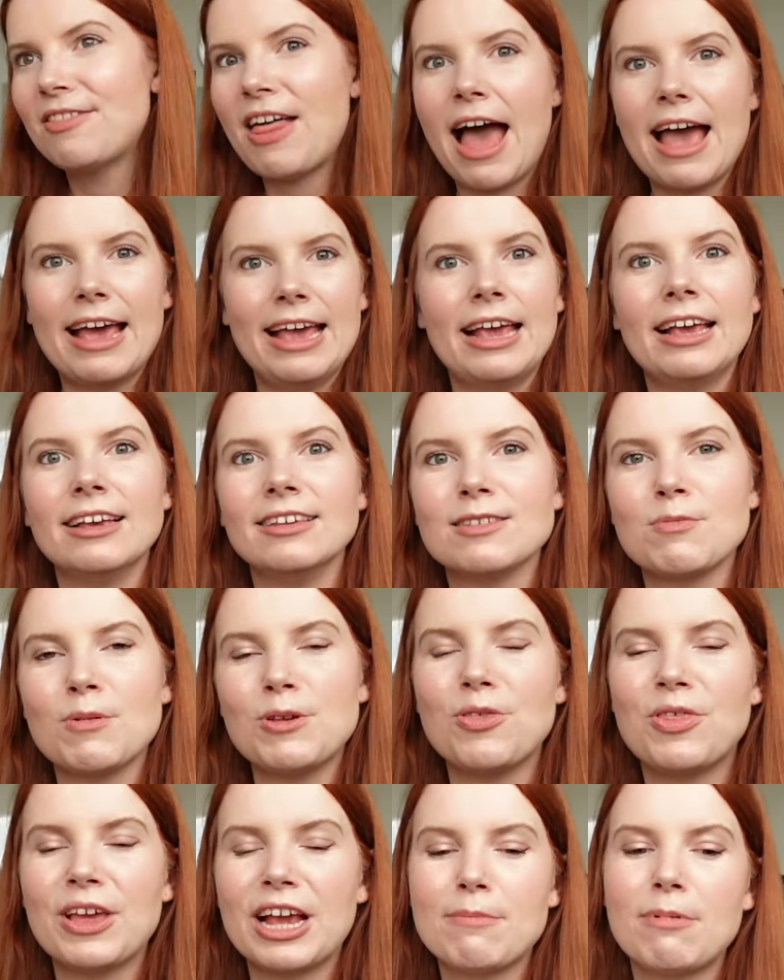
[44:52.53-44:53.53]
That is, when
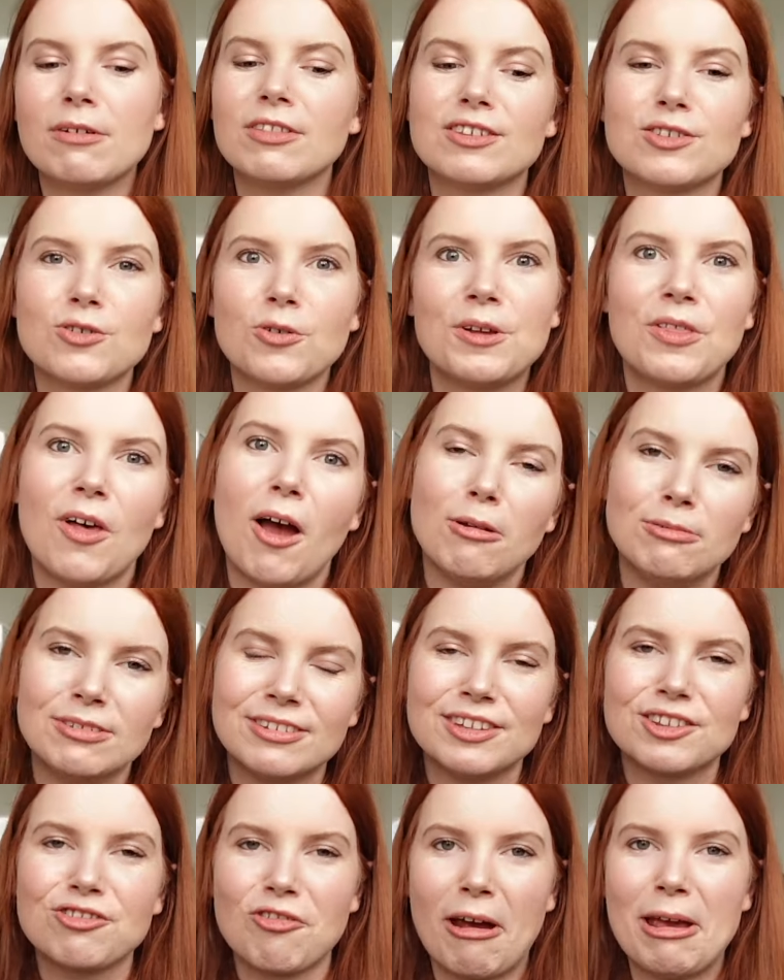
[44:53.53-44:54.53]
you think about the Sawyer that I was
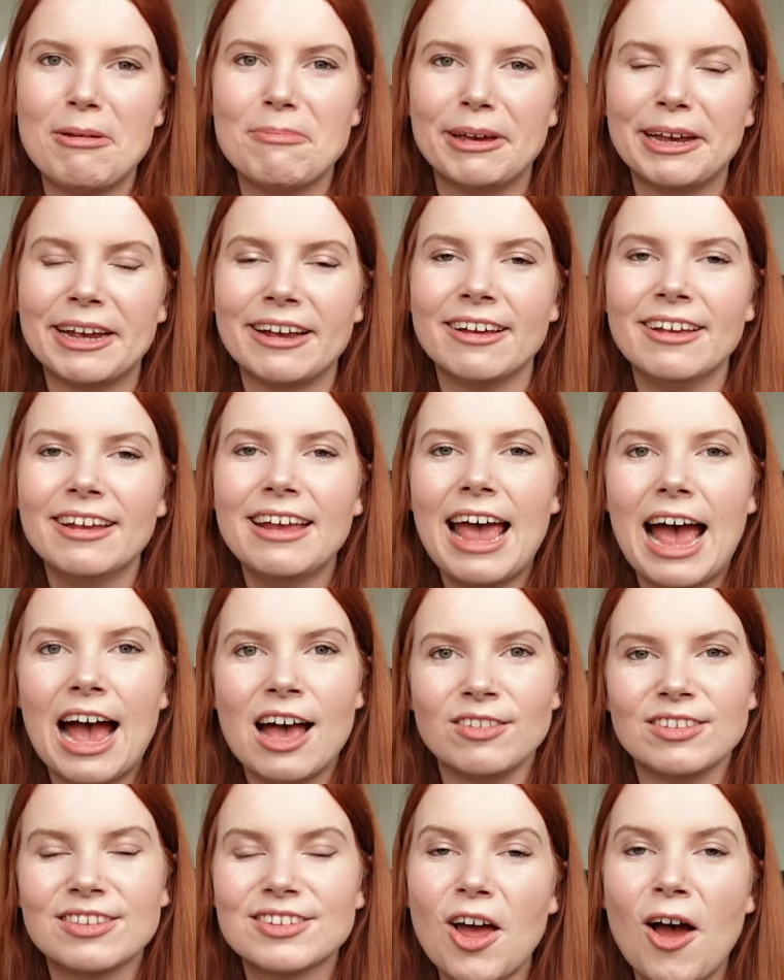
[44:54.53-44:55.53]
describing
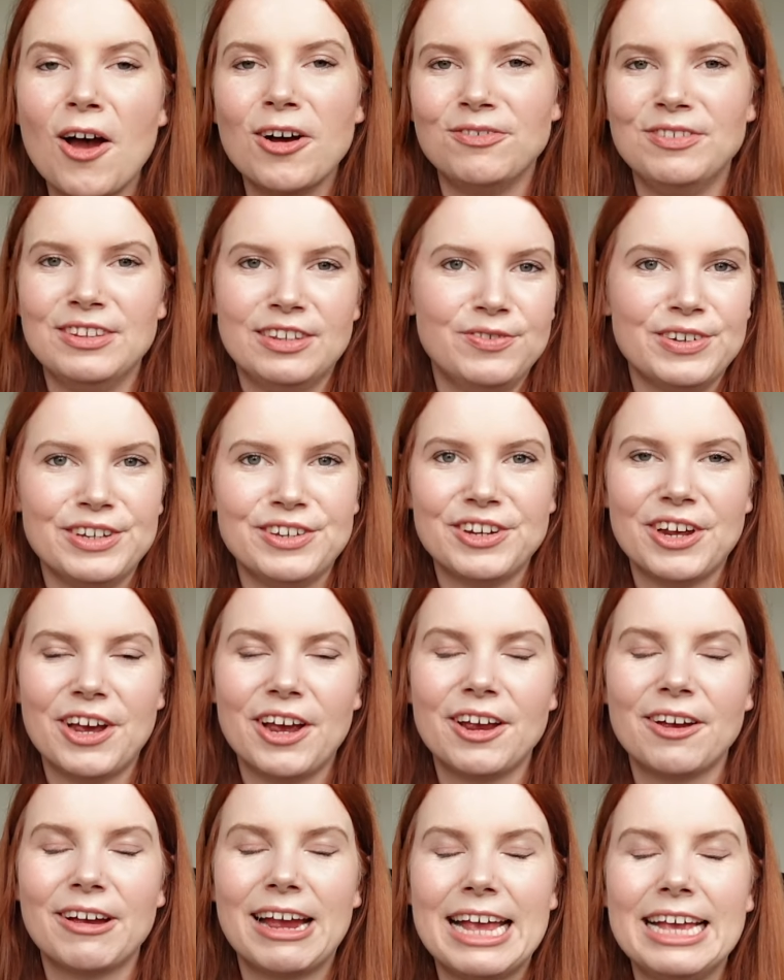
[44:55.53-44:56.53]
at the start of this
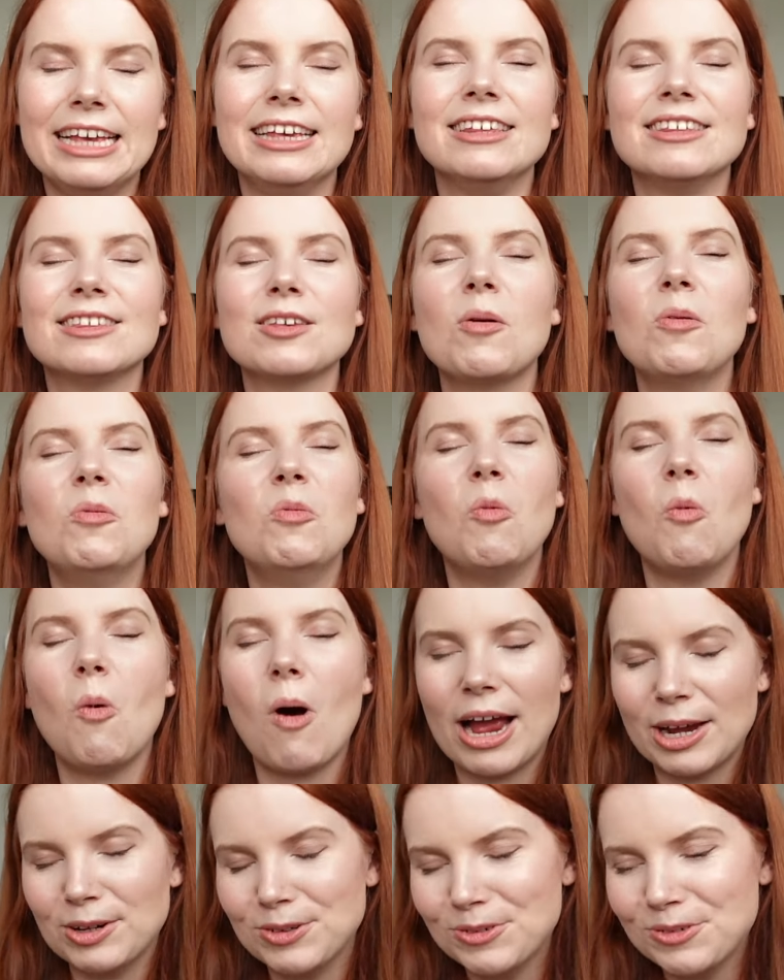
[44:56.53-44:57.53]
video, is
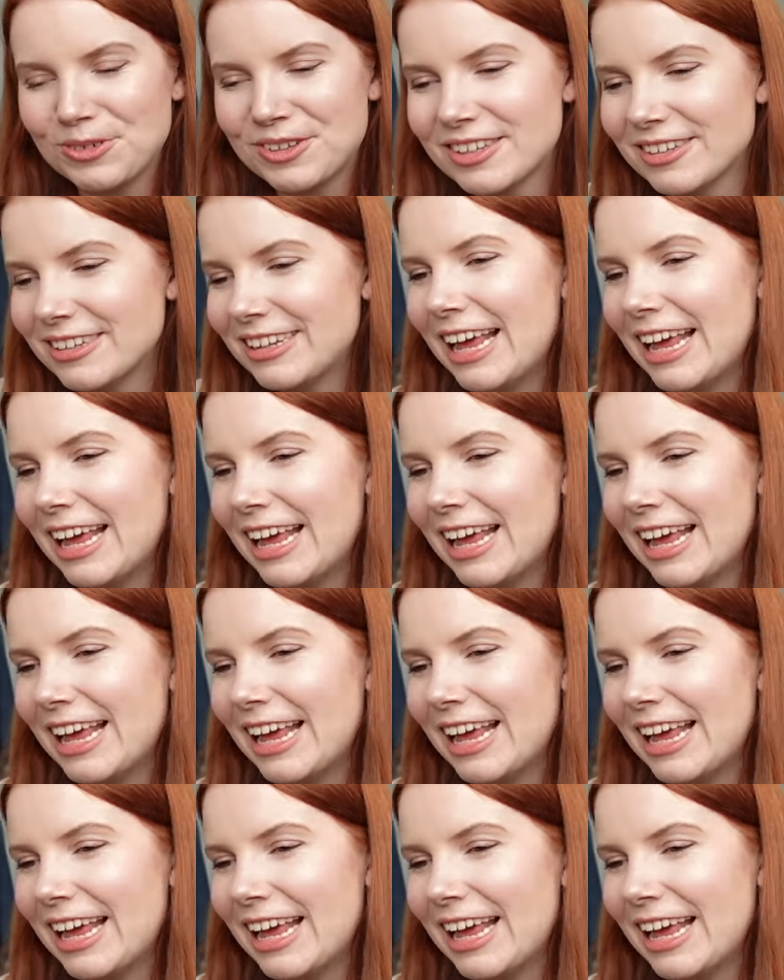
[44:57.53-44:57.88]
wild.